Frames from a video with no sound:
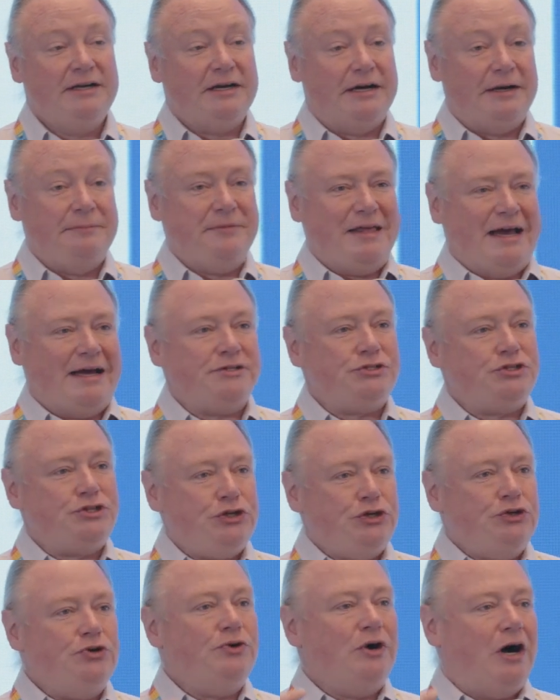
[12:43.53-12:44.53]
That
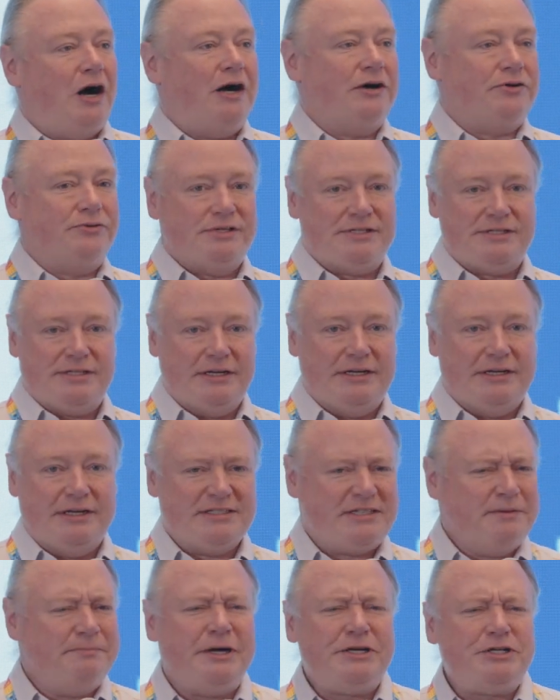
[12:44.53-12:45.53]
duocracy,
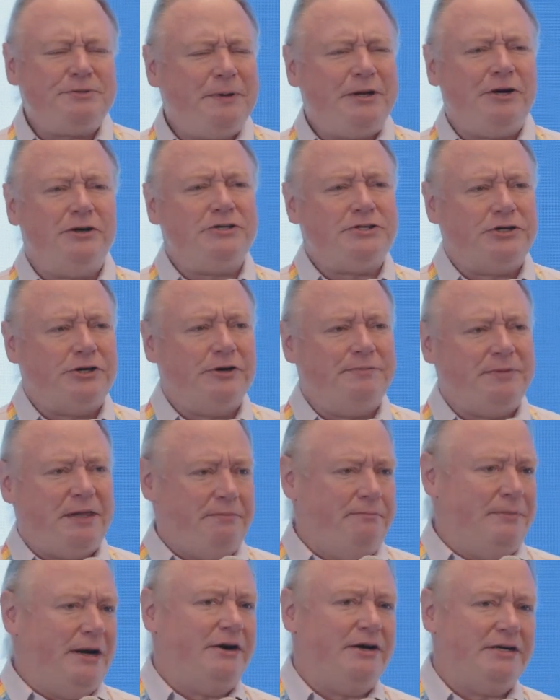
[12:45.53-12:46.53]
it's a much better term
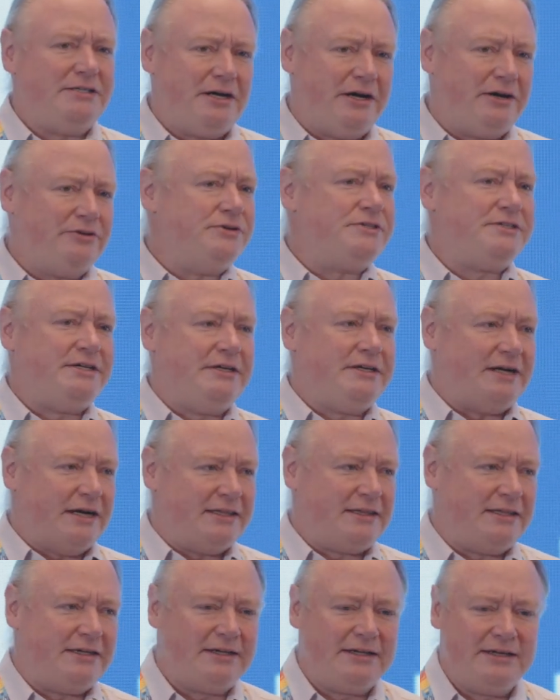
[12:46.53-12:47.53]
than meritocracy,
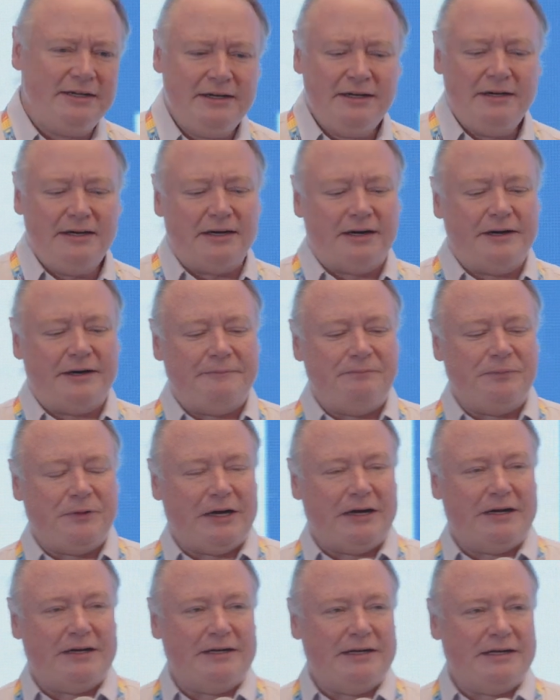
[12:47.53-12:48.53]
I think,
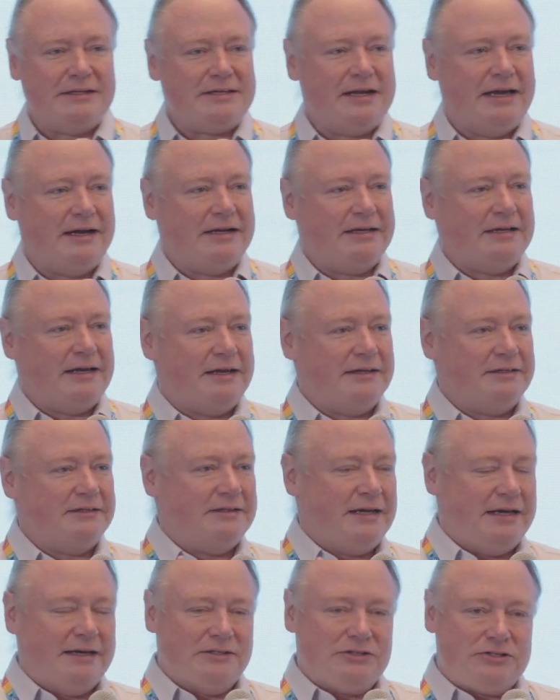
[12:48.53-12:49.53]

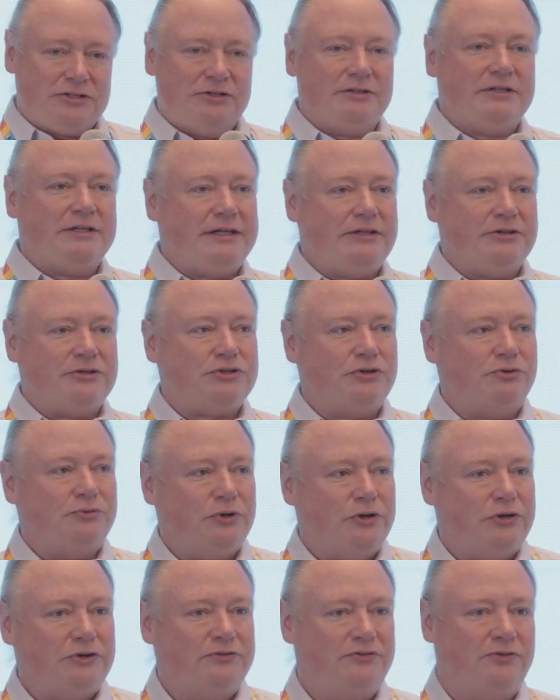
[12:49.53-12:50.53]
and certainly there's a
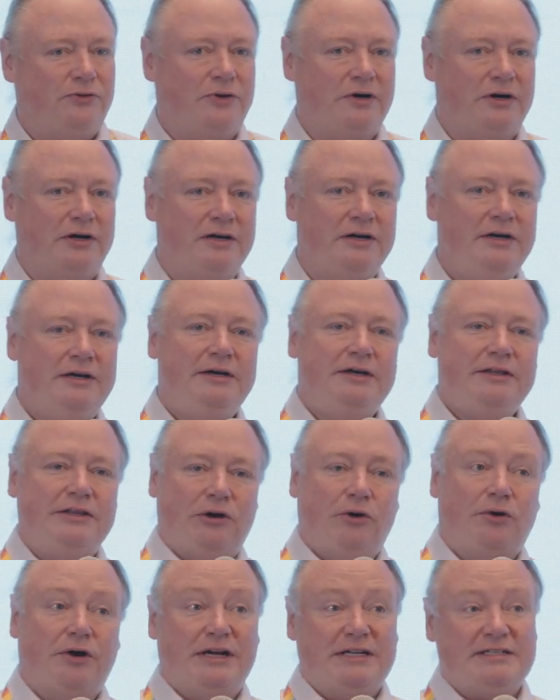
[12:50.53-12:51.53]
role for
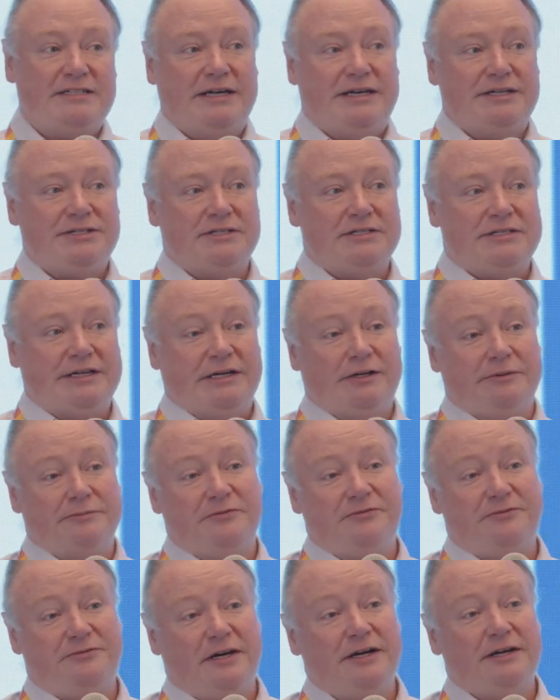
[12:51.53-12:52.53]
the organizations that help
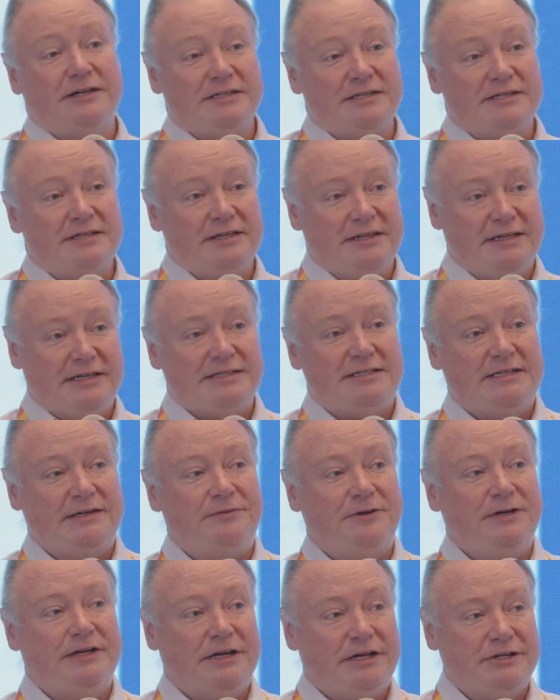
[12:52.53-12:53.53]
fund these
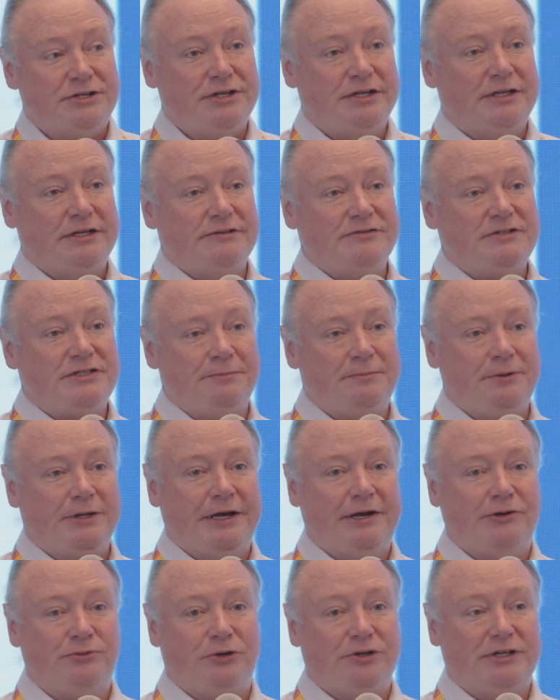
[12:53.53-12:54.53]
different initiatives to
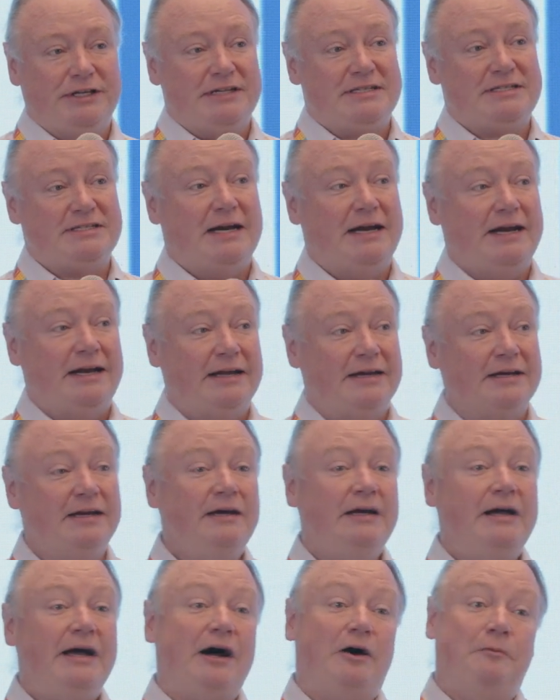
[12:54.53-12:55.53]
play a role in deciding
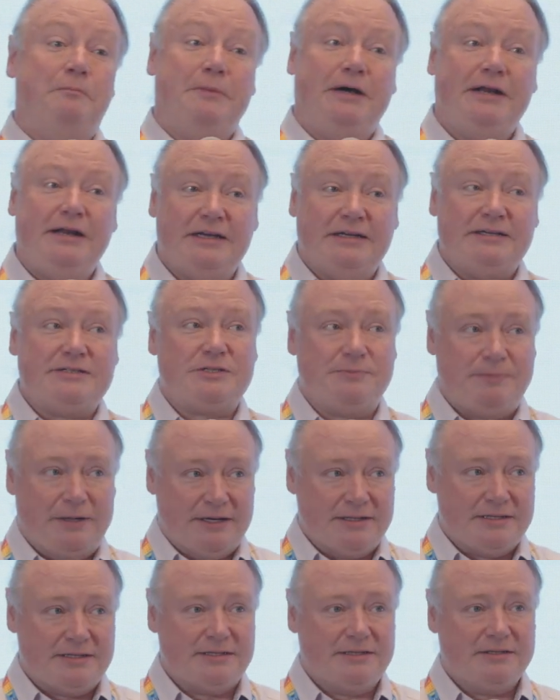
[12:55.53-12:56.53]
how money is
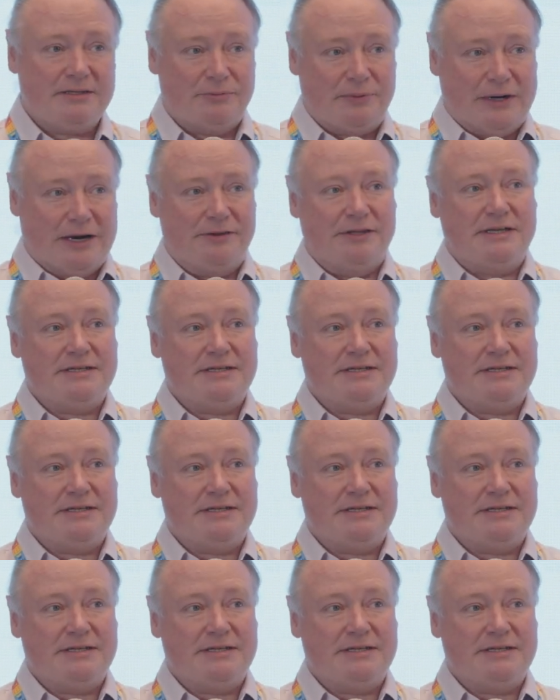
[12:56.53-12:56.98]
spent around